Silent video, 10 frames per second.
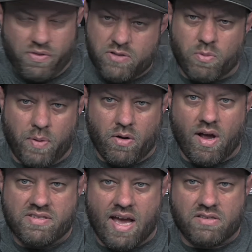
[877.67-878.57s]
this repeater
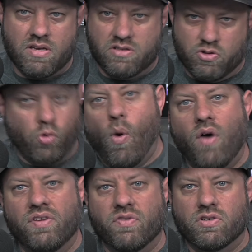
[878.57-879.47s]
has access to
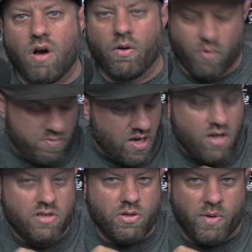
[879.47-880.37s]
12 different talk groups.
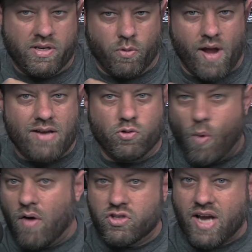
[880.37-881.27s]
So we'd create
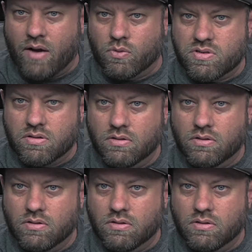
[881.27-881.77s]
12 channels,